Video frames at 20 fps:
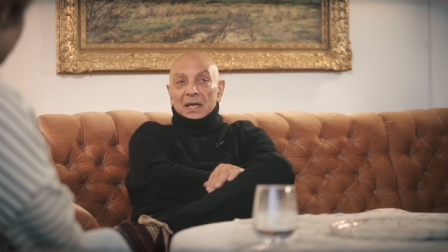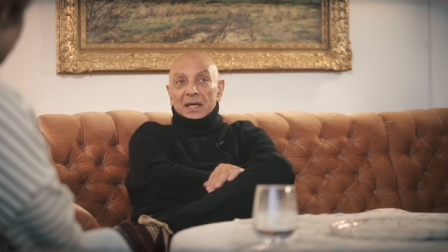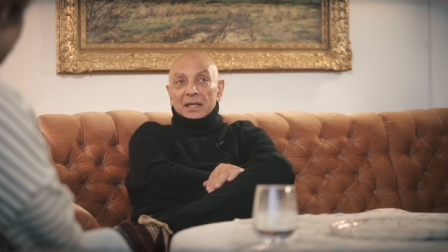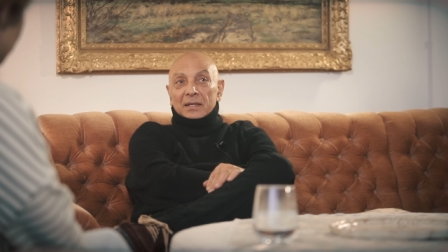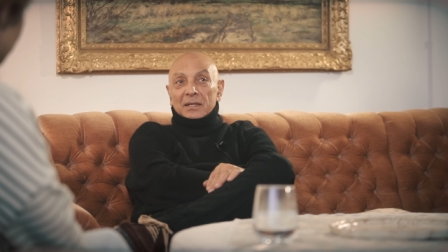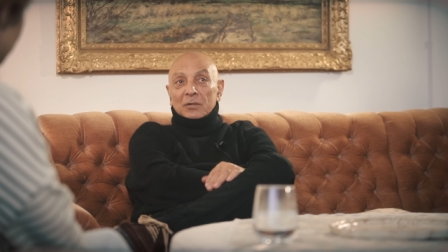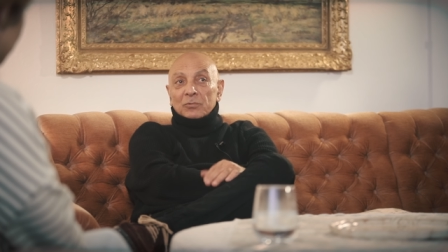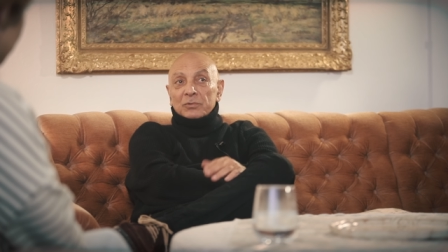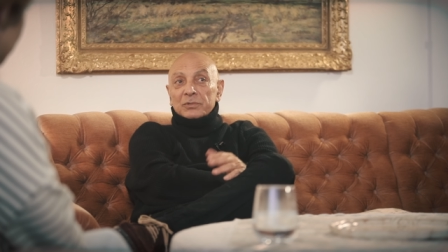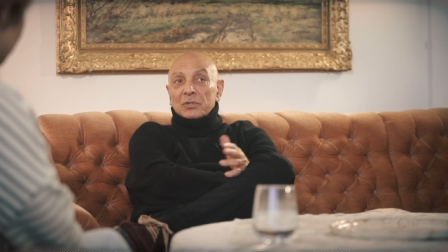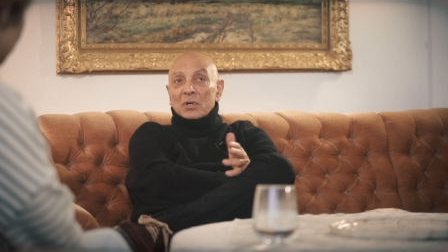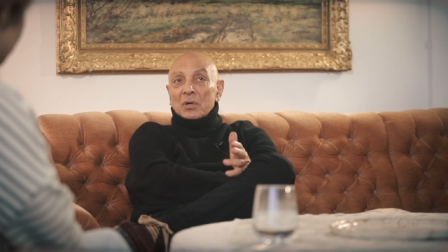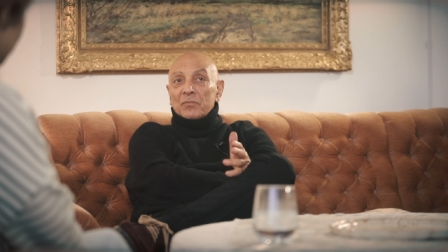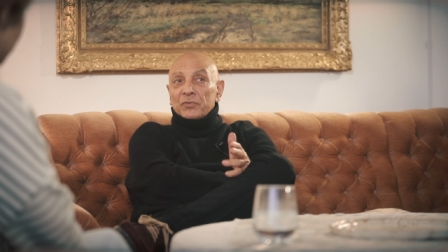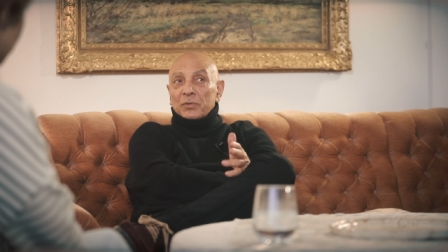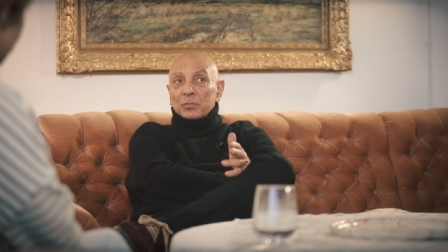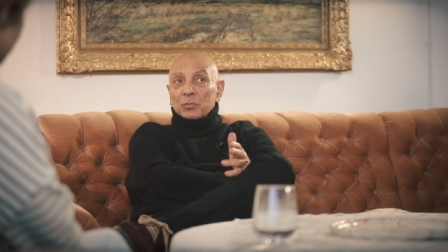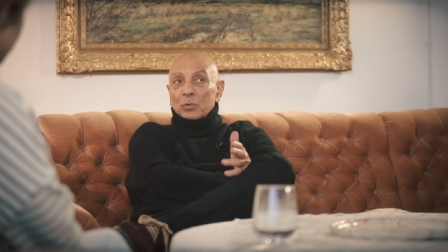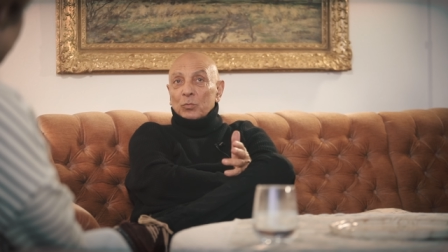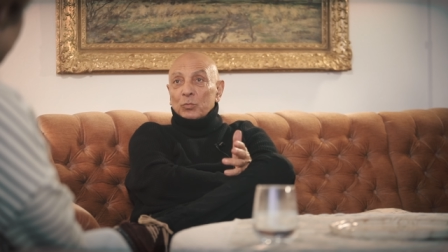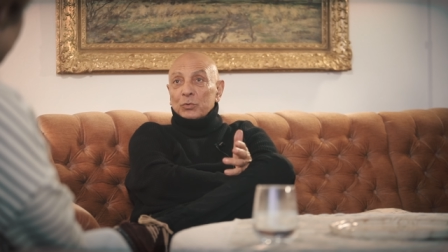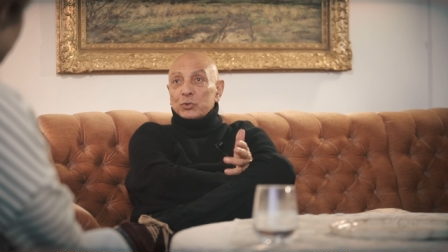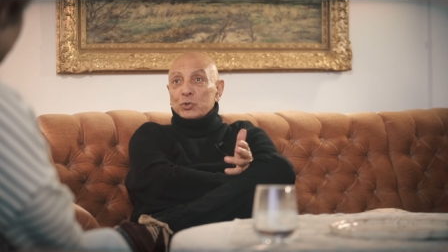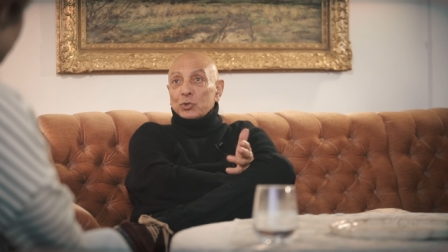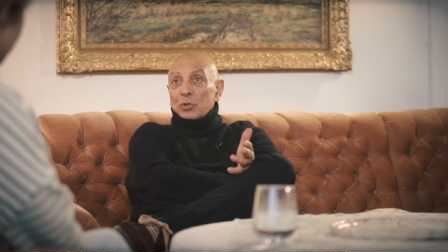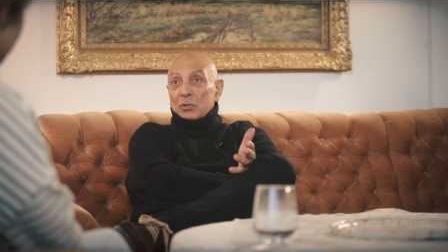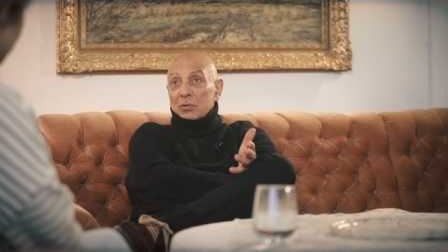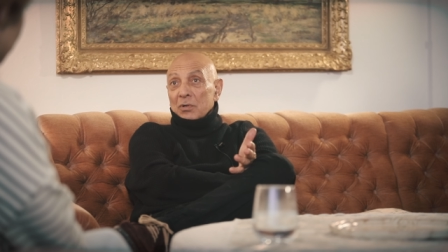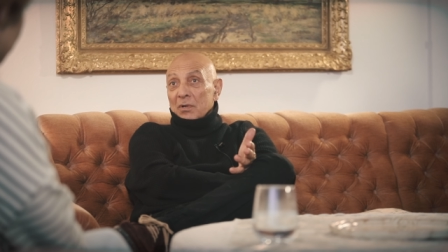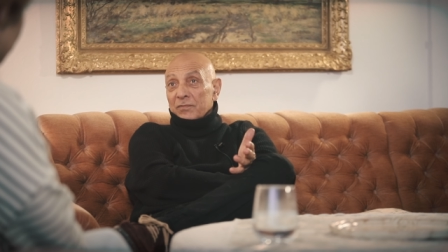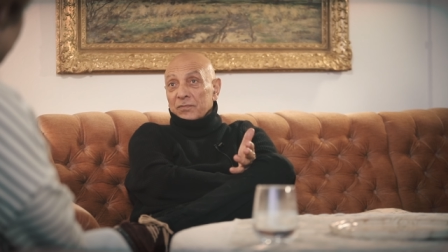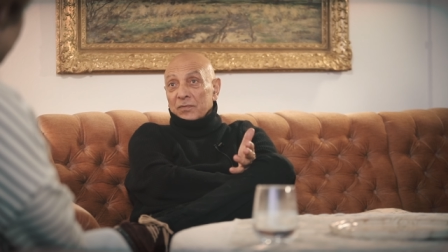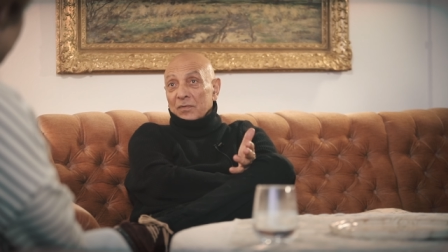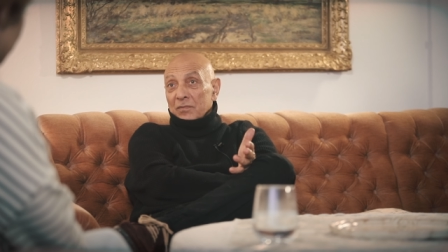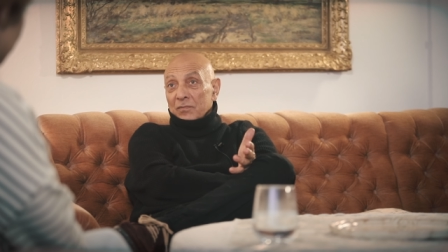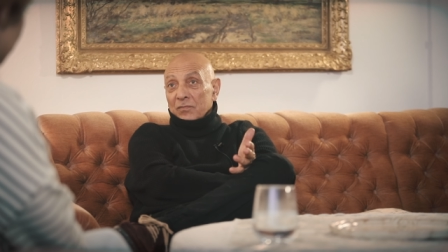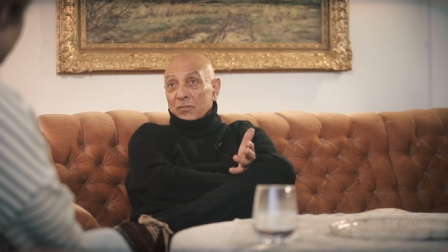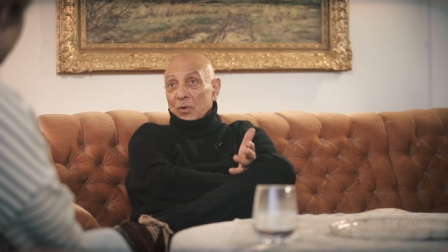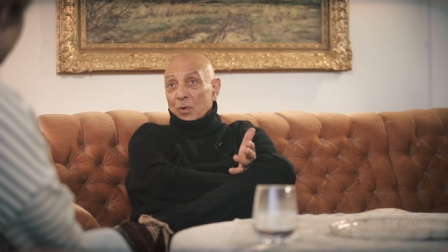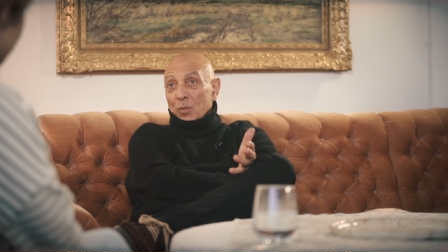And I was comfortable with Shokoff
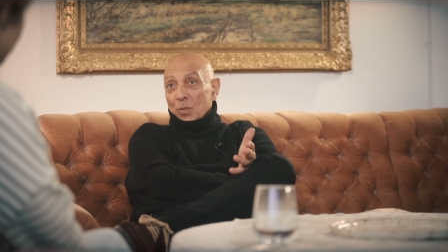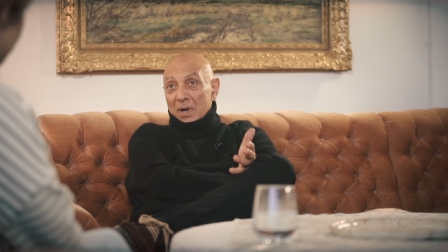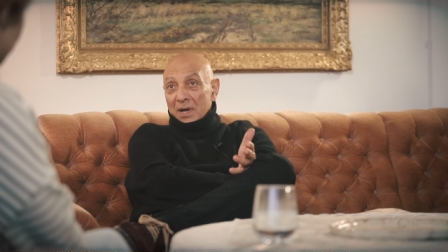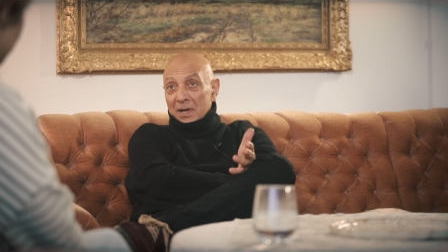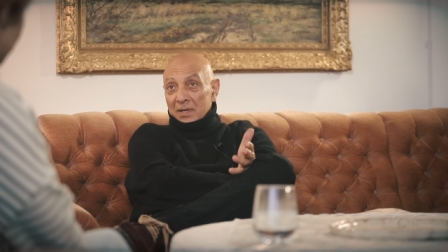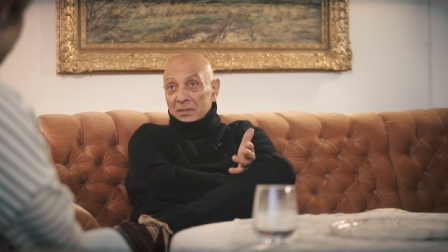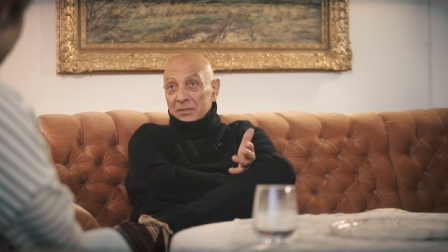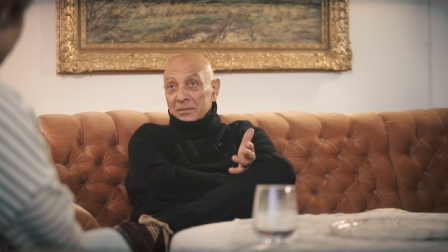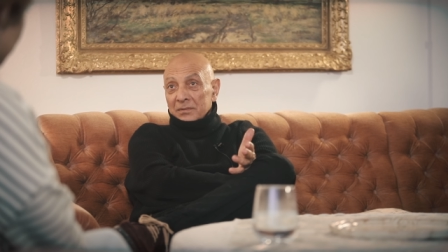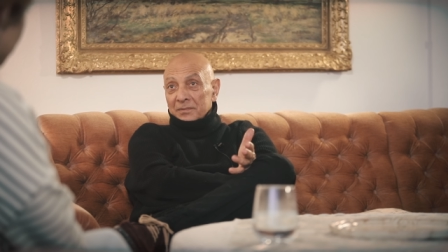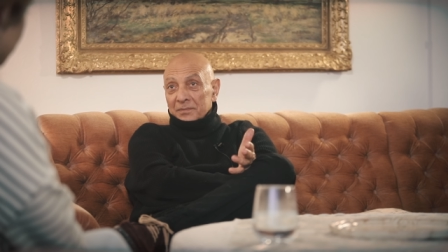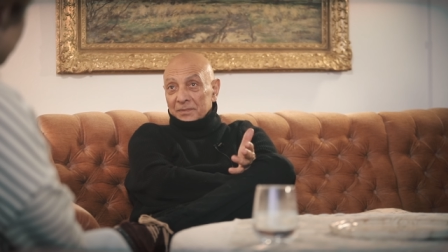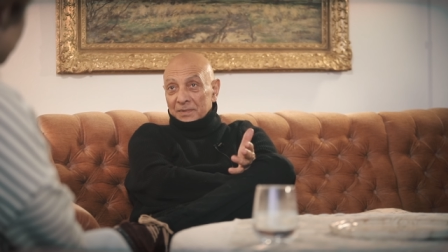for a while.